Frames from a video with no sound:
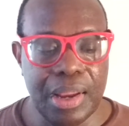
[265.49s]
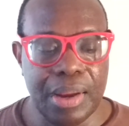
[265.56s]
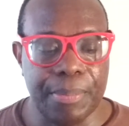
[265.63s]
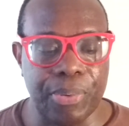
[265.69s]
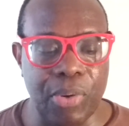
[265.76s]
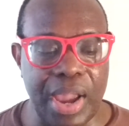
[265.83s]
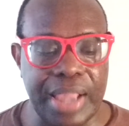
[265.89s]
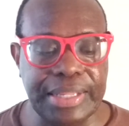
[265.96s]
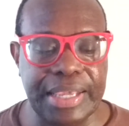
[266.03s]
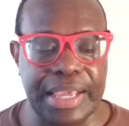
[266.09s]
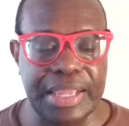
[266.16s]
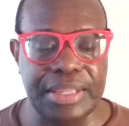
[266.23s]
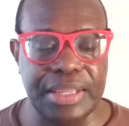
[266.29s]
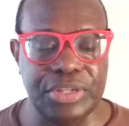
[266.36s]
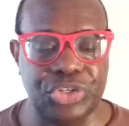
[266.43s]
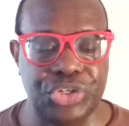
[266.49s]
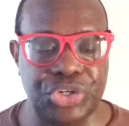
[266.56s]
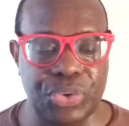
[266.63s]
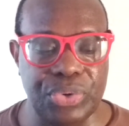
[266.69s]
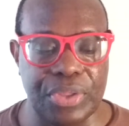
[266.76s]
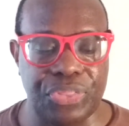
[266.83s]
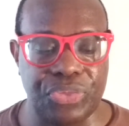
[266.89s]
Brian Kenyon
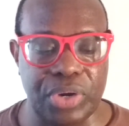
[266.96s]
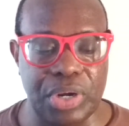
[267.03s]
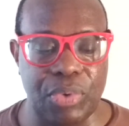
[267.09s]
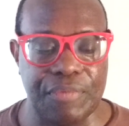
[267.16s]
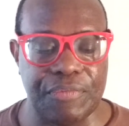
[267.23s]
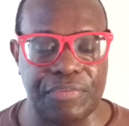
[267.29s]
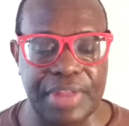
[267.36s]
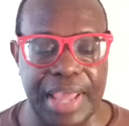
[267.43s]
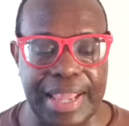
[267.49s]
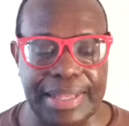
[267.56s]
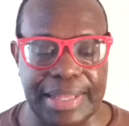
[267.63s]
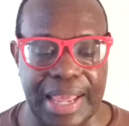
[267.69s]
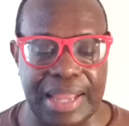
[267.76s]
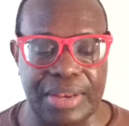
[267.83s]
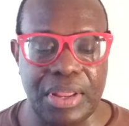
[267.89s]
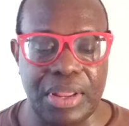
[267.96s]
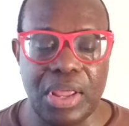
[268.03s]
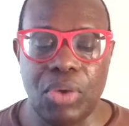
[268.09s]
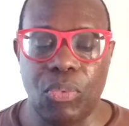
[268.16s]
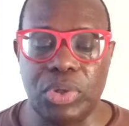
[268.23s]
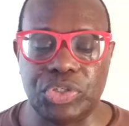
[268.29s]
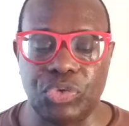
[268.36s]
Jr., 31 of Lakeland,
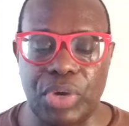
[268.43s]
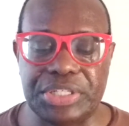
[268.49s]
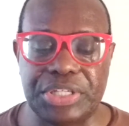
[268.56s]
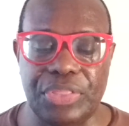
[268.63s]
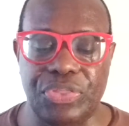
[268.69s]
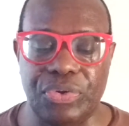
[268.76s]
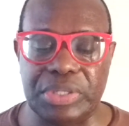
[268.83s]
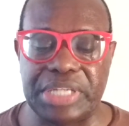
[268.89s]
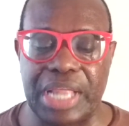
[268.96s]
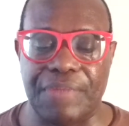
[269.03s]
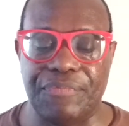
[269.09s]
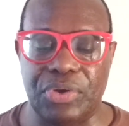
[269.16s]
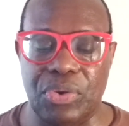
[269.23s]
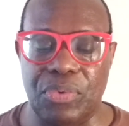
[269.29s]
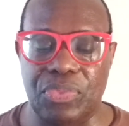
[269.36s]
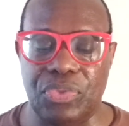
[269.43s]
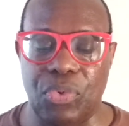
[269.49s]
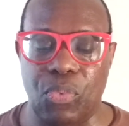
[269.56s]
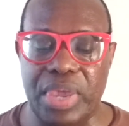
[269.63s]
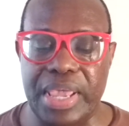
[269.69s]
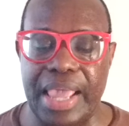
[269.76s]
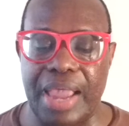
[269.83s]
was arrested Thursday afternoon, the
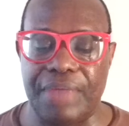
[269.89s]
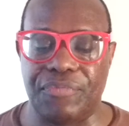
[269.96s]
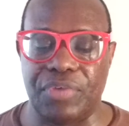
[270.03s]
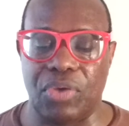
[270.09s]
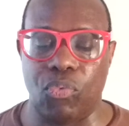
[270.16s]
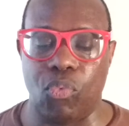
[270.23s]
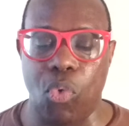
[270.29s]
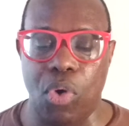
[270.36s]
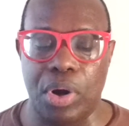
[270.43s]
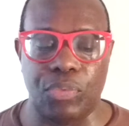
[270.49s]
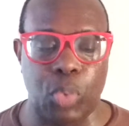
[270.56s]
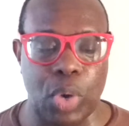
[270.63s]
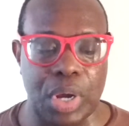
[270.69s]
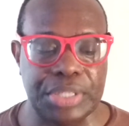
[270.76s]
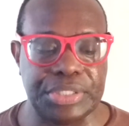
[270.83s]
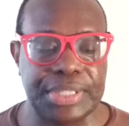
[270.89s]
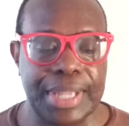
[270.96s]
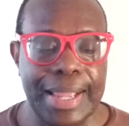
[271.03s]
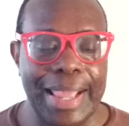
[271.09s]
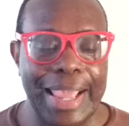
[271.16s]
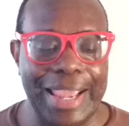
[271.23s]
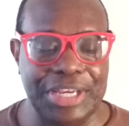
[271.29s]
week after a warrant was
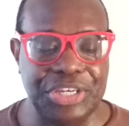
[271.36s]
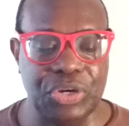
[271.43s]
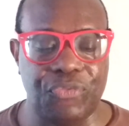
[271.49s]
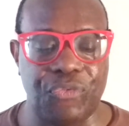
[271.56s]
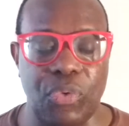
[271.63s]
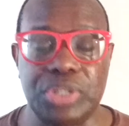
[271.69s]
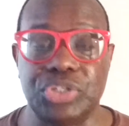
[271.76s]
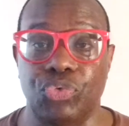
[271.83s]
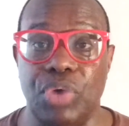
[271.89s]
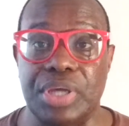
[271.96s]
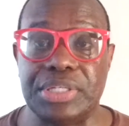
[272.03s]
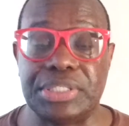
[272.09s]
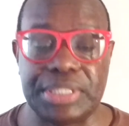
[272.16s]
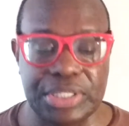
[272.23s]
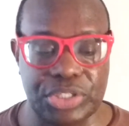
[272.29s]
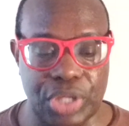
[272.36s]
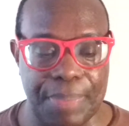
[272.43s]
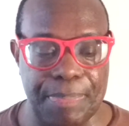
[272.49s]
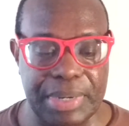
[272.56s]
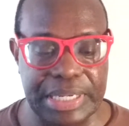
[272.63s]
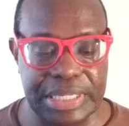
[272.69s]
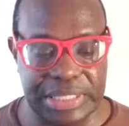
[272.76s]
issued for his arrest,
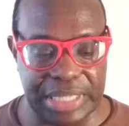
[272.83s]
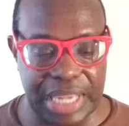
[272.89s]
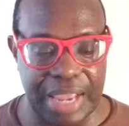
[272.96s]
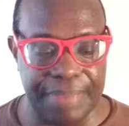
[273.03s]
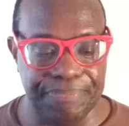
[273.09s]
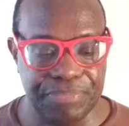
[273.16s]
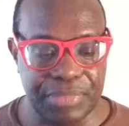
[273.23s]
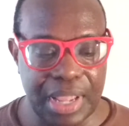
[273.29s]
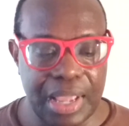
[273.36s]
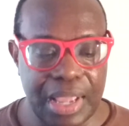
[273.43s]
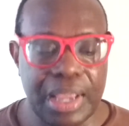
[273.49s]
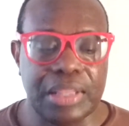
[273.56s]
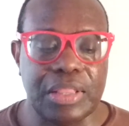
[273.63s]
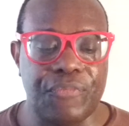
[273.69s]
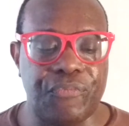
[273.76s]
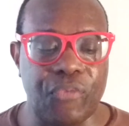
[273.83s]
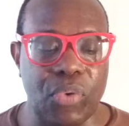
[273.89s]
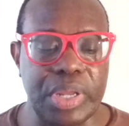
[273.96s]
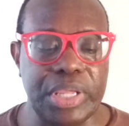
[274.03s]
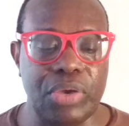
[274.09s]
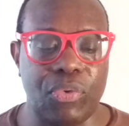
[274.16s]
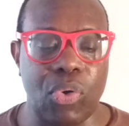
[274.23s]
deputies said. The
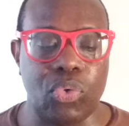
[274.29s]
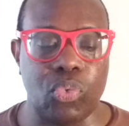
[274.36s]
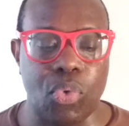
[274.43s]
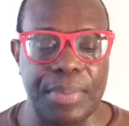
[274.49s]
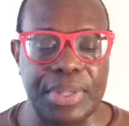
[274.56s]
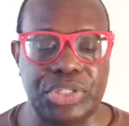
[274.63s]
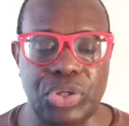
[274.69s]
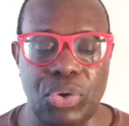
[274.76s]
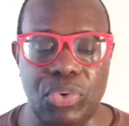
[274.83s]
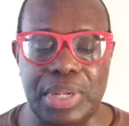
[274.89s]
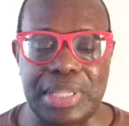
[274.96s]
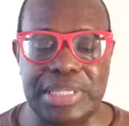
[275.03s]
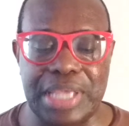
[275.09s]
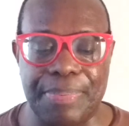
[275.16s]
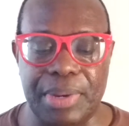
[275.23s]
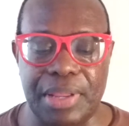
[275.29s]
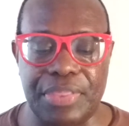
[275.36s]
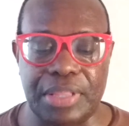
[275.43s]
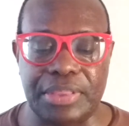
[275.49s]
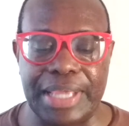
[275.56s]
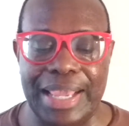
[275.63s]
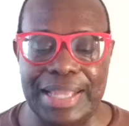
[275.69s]
40-year-old woman told a deputy
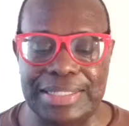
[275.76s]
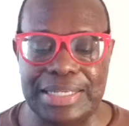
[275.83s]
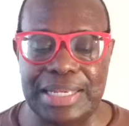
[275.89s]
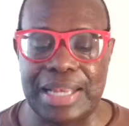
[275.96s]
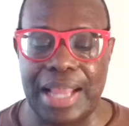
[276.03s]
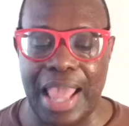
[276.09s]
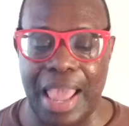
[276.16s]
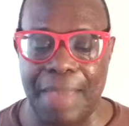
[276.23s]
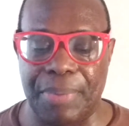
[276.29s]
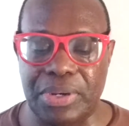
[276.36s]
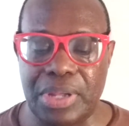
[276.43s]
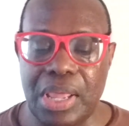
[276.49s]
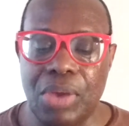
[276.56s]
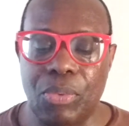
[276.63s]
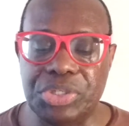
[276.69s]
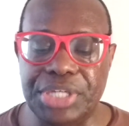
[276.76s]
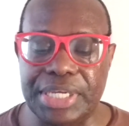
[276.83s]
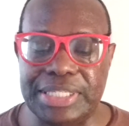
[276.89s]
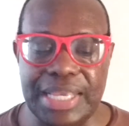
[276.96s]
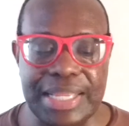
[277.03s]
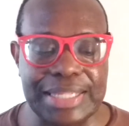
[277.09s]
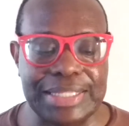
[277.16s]
that the incident happened when she
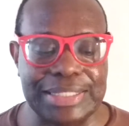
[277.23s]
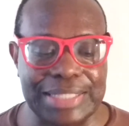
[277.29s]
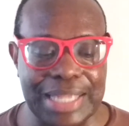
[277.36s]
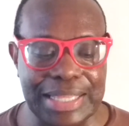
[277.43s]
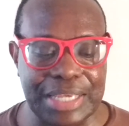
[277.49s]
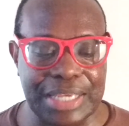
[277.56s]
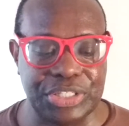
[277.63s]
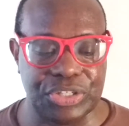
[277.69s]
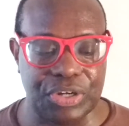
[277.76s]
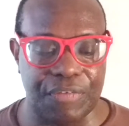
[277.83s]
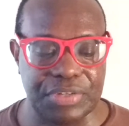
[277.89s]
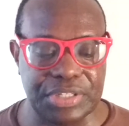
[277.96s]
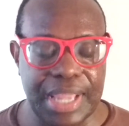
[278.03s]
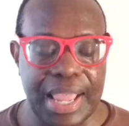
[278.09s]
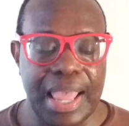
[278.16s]
attended Sunday service